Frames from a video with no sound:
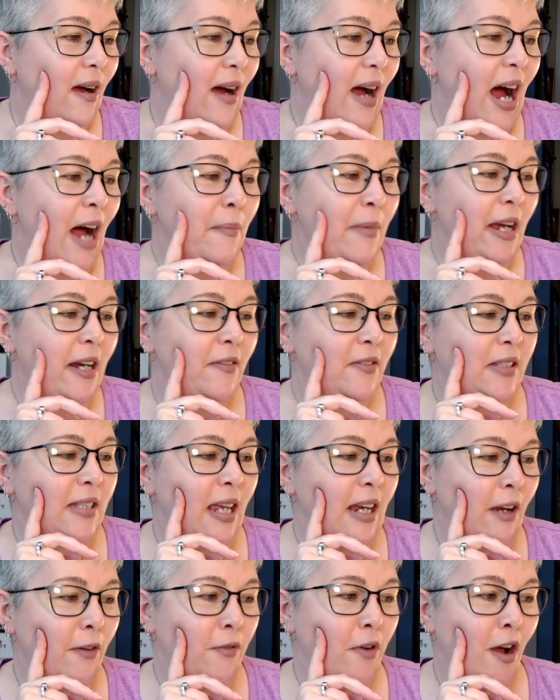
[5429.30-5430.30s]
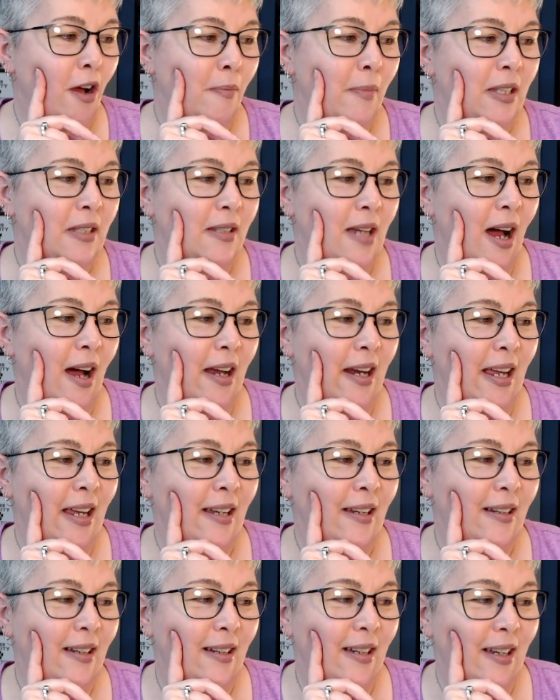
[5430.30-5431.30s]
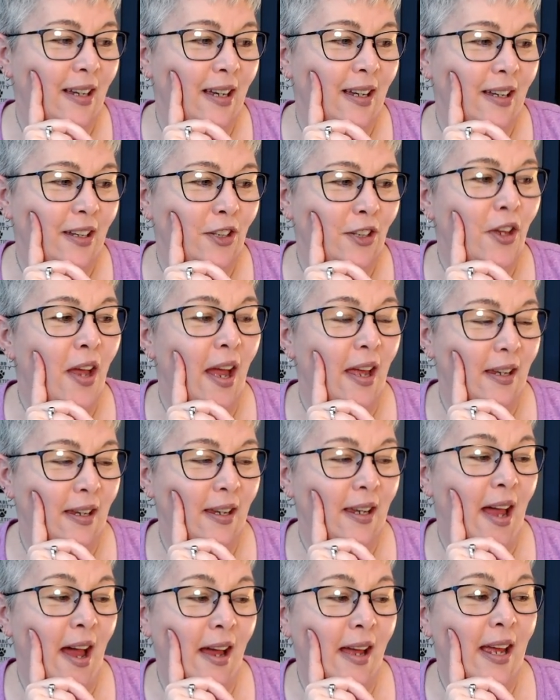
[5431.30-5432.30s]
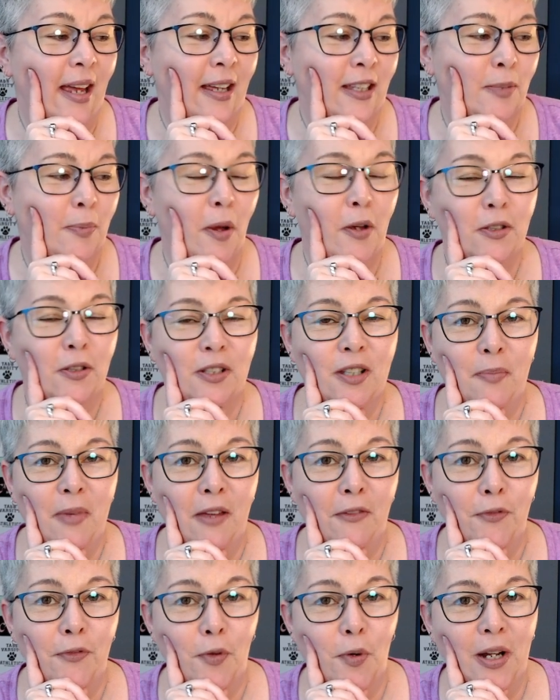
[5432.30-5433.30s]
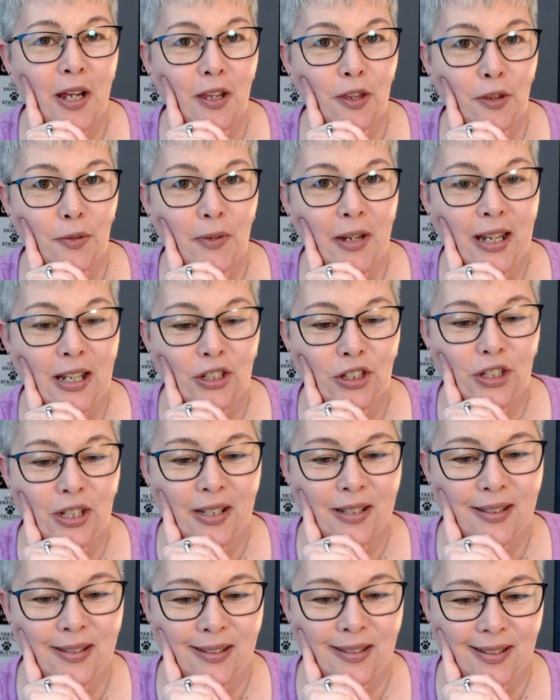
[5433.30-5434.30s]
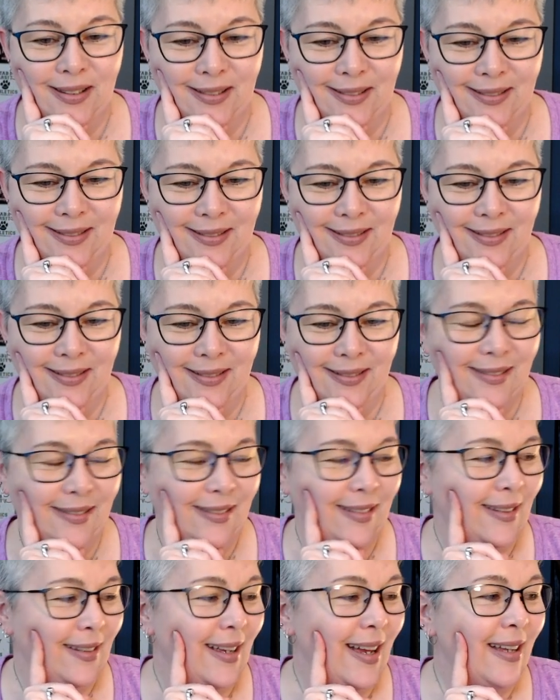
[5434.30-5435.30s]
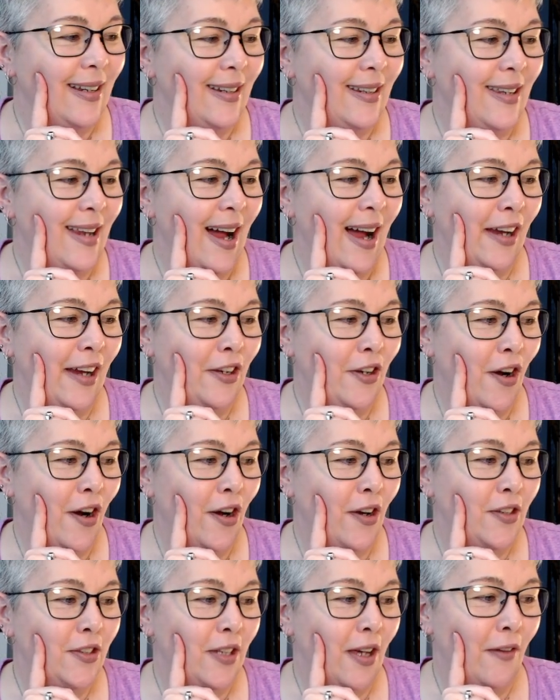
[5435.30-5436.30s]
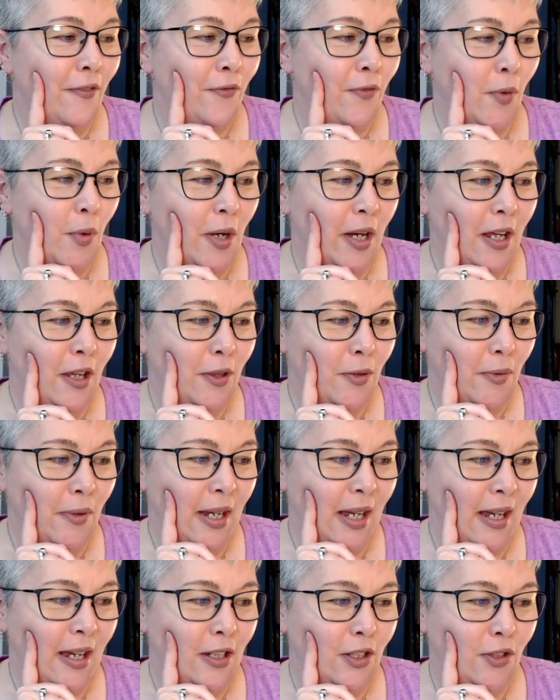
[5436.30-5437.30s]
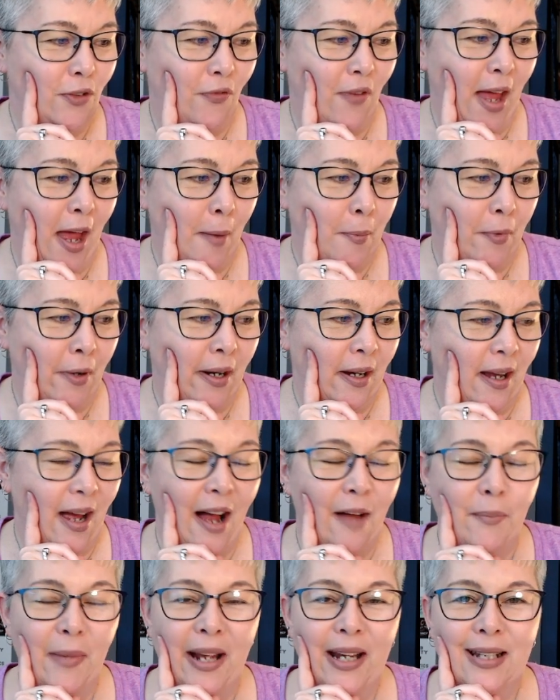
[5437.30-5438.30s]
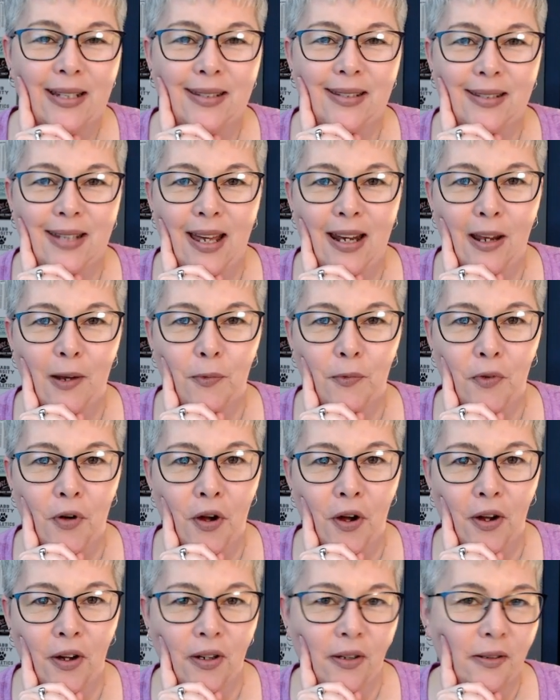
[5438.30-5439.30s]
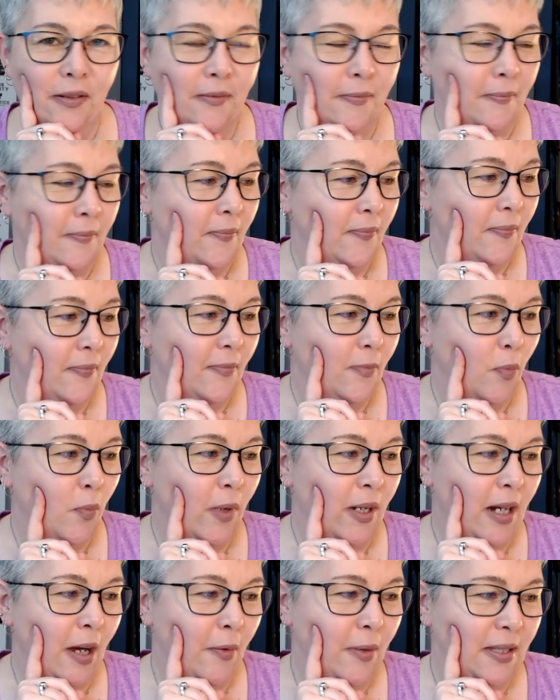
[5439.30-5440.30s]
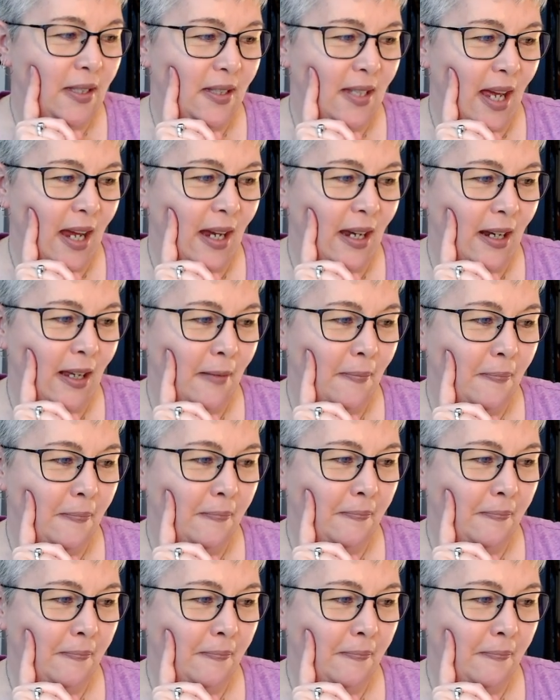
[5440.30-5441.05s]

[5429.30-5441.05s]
I might have said it wrong, Miss Connie. Yeah, yeah, it's supposed to be 43 inches. Nine yards of 43 inch fabric. I might have said it wrong when I was saying it.